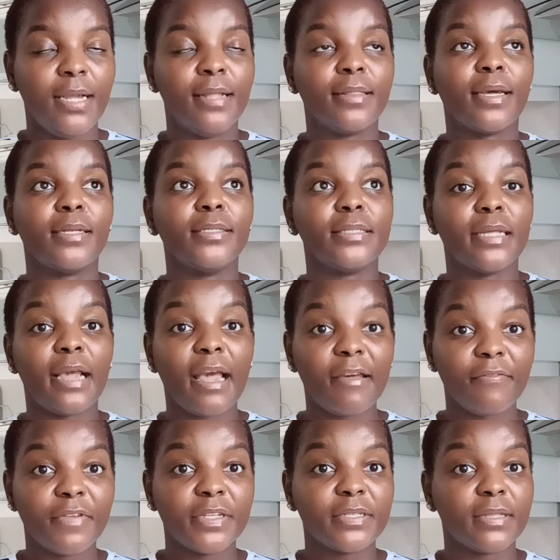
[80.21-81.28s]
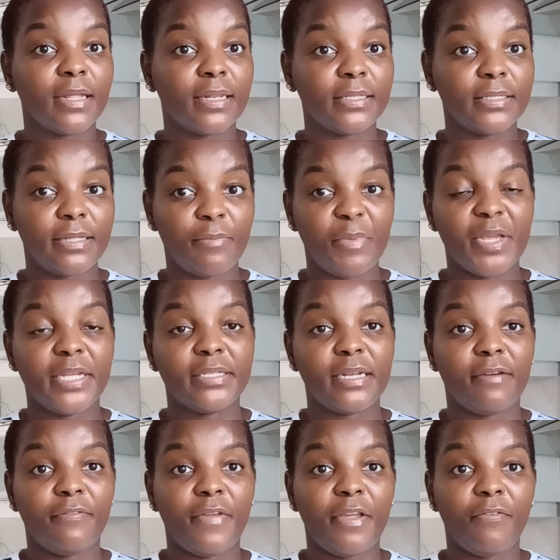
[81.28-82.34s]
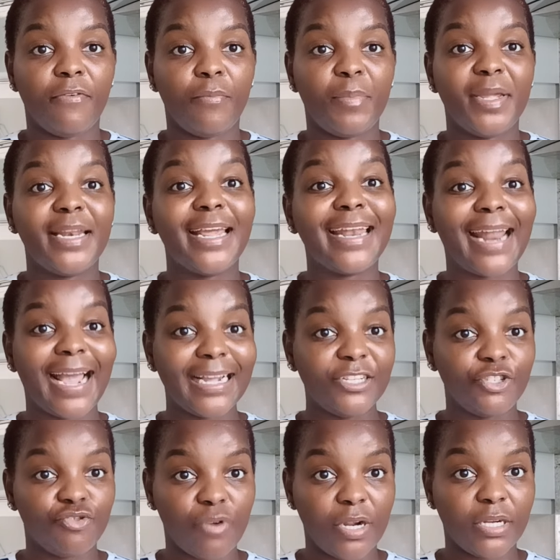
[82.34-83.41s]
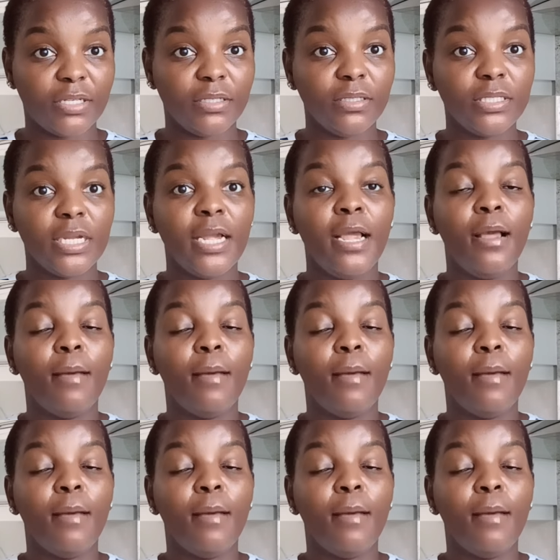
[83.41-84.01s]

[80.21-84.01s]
That is the heaviest and that is the biggest I've ever been, and I struggled.